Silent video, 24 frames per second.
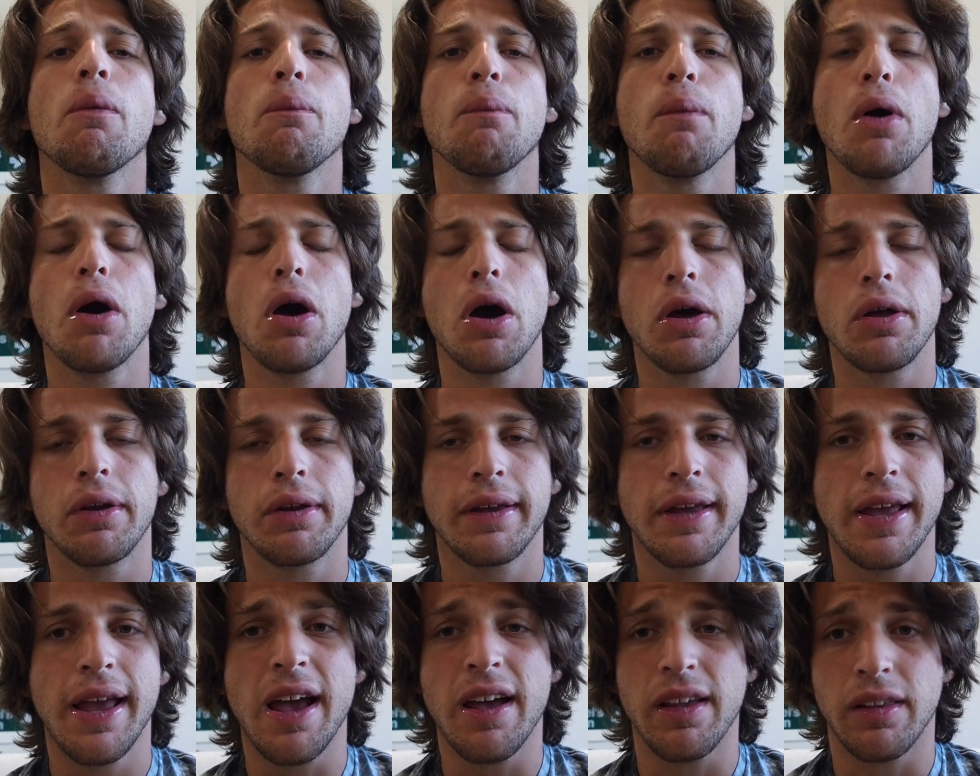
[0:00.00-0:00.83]
But
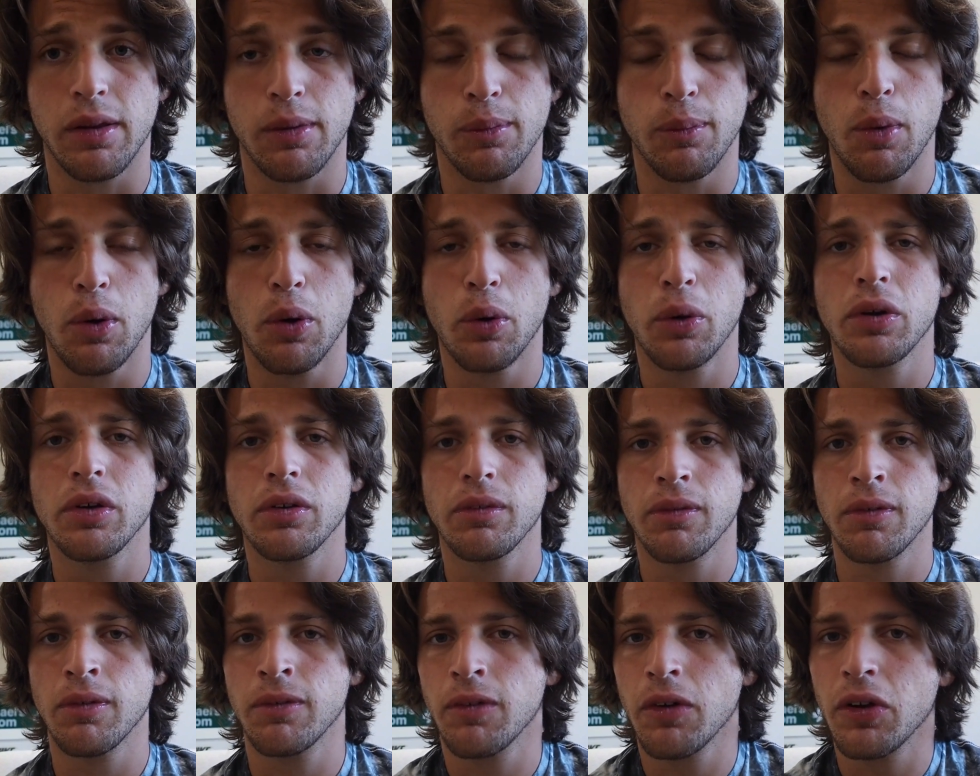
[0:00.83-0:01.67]
yeah, the
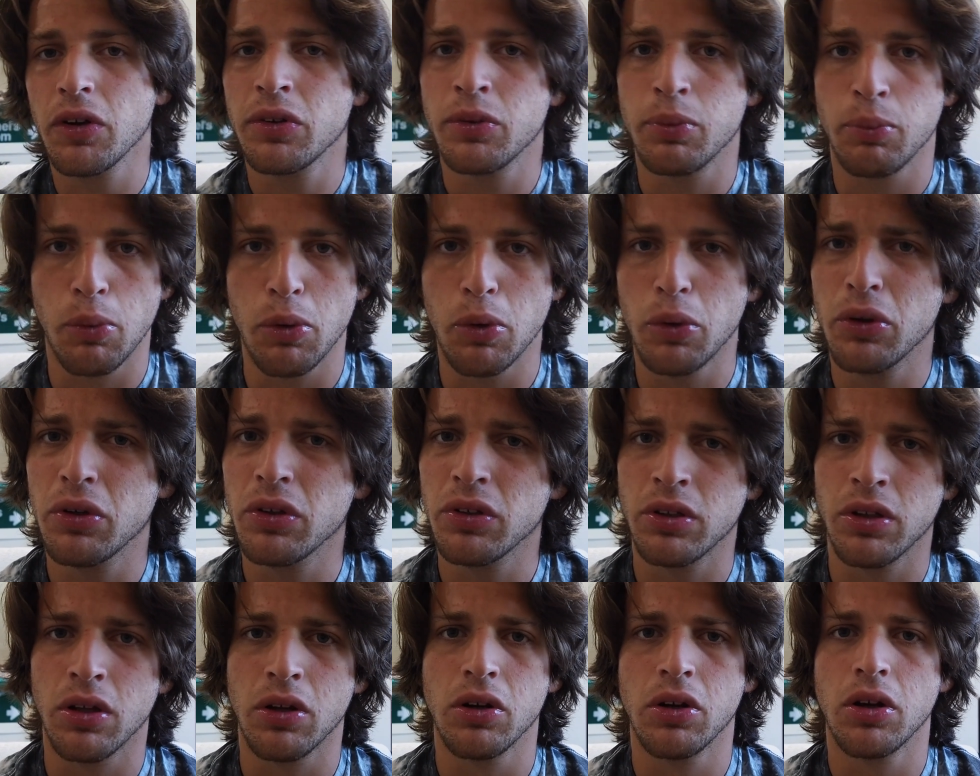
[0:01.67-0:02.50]
reverse
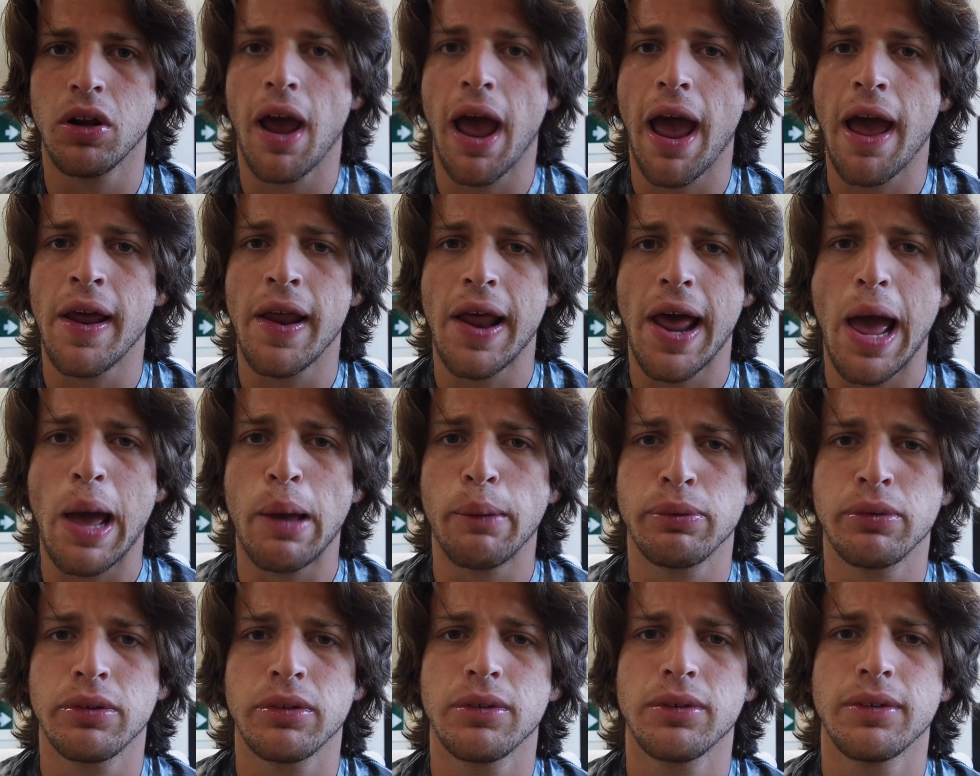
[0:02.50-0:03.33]
mochas are an
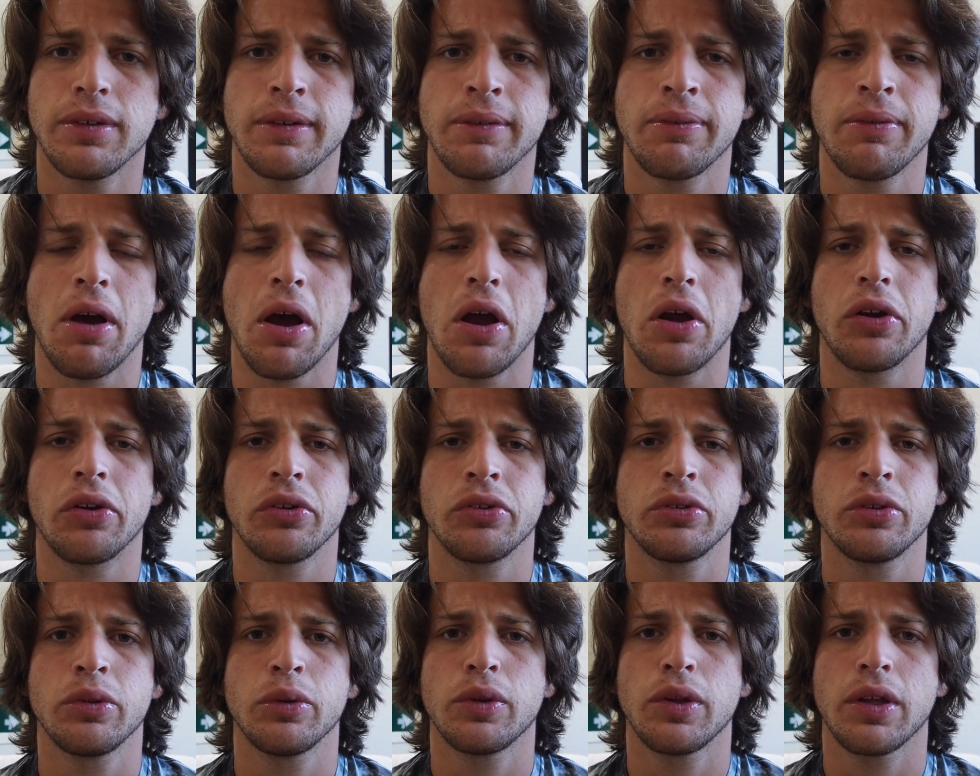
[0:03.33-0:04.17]
absolutely fire
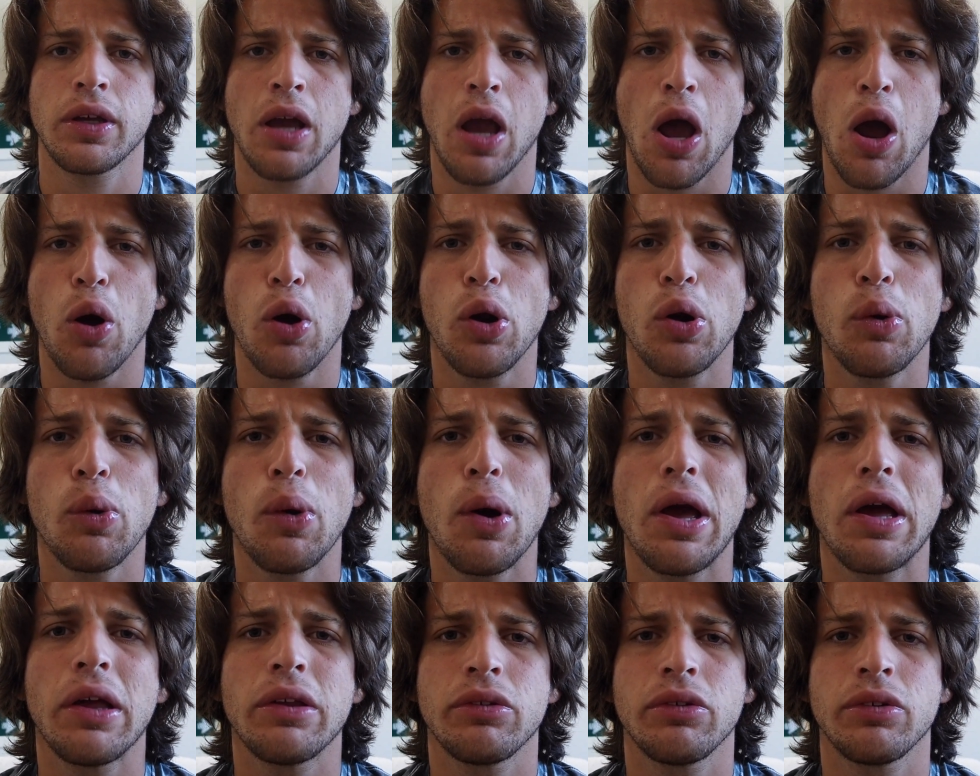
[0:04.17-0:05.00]
shoe. The
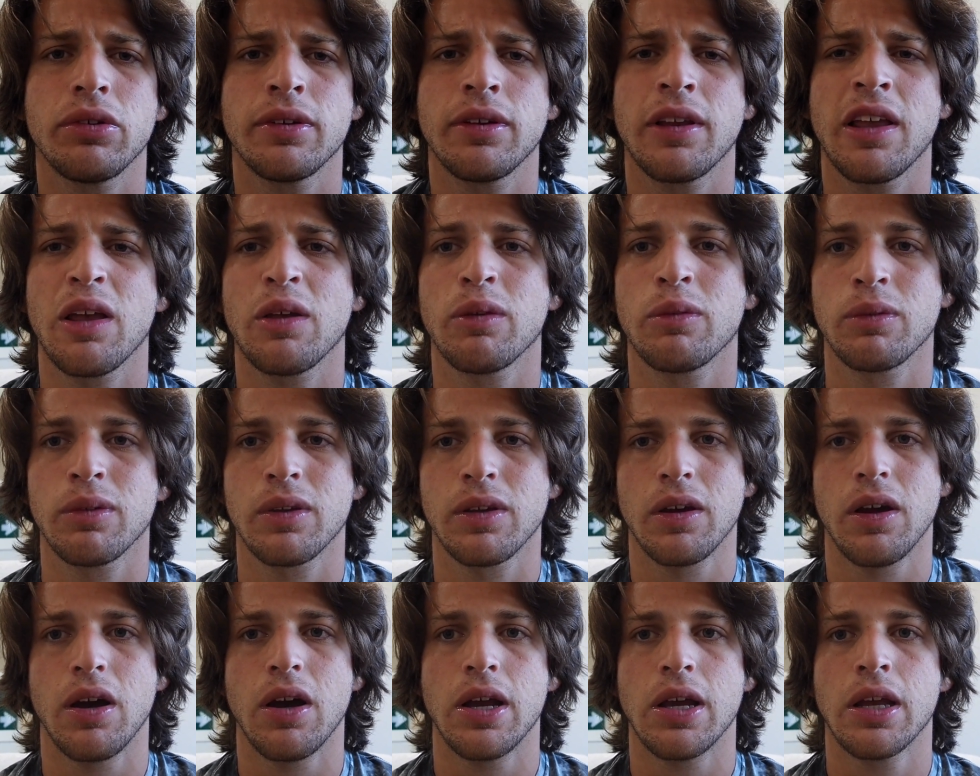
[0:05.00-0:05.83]
colorway just gives
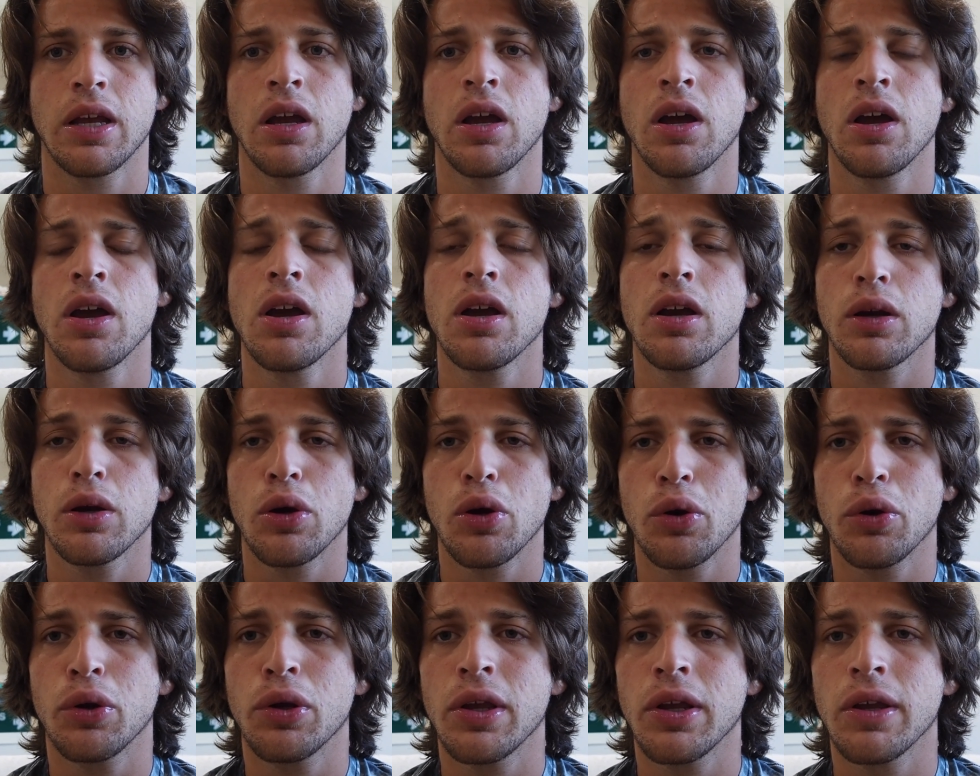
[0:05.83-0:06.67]
me like
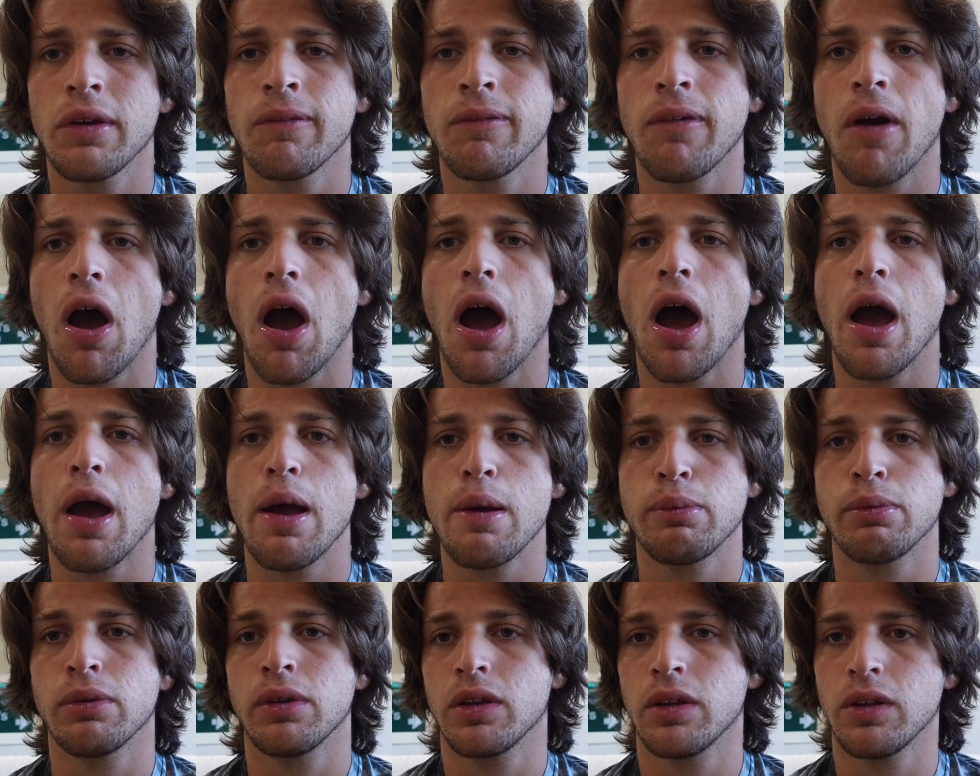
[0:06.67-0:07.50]
cookie
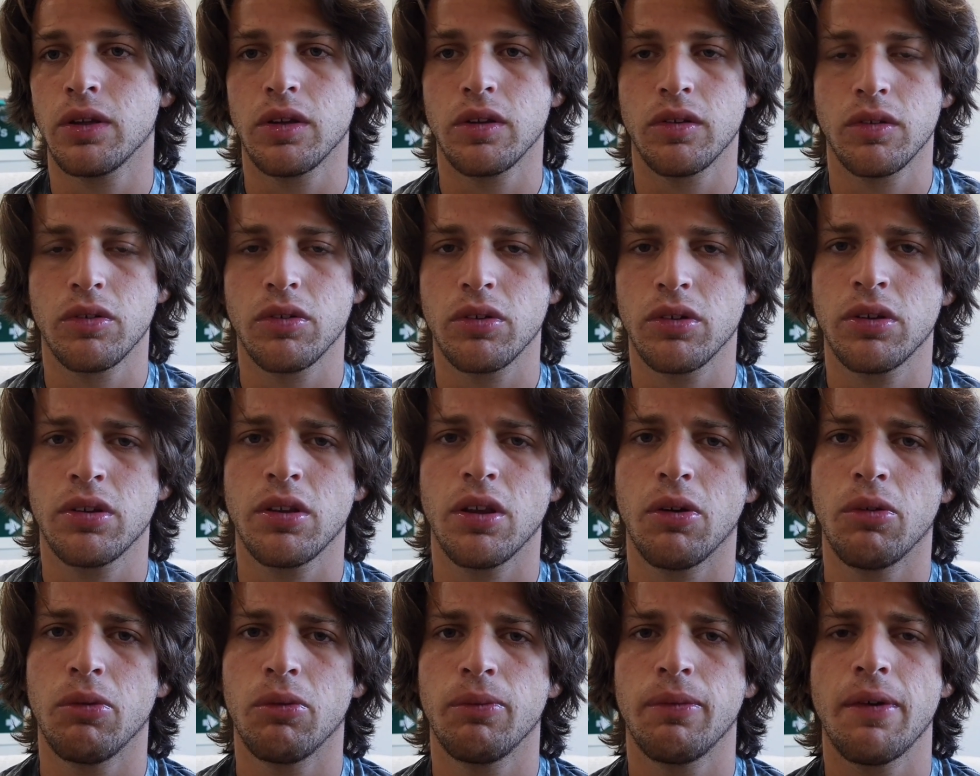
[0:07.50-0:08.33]
vibes and just
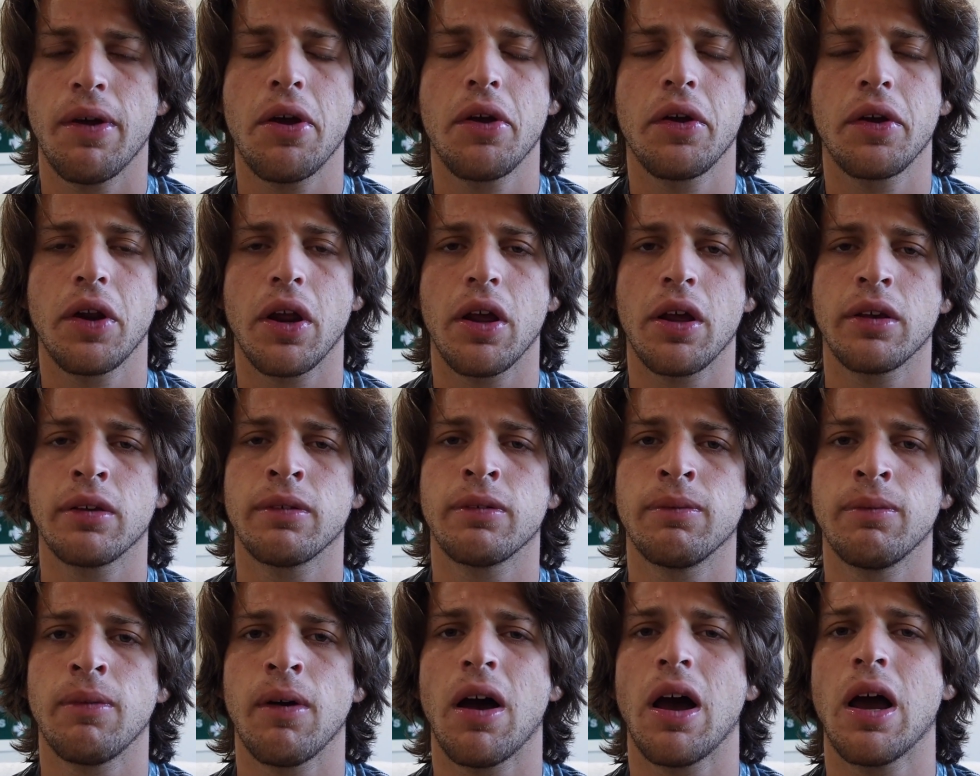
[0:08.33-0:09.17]
a very nice
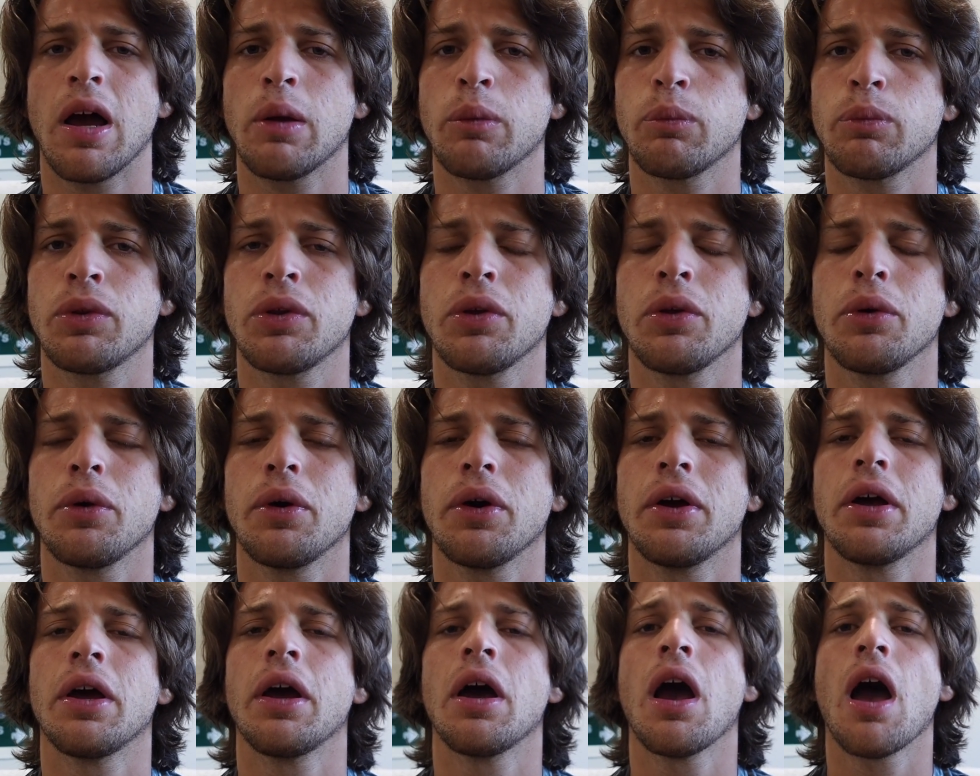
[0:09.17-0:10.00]
vibe to
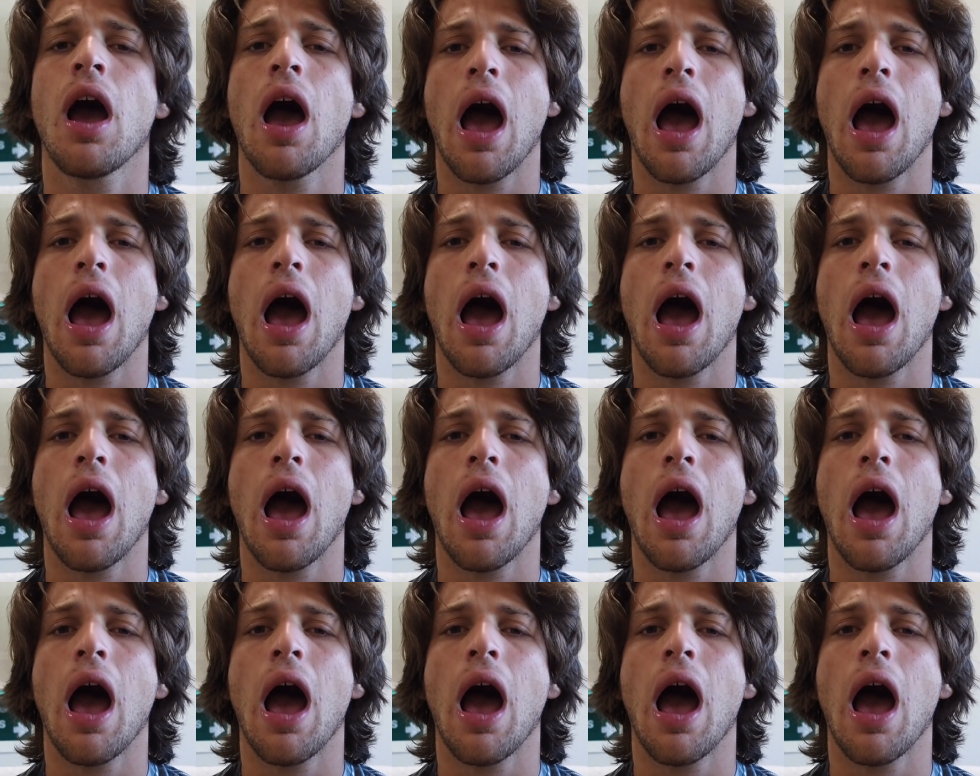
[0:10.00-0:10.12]
it.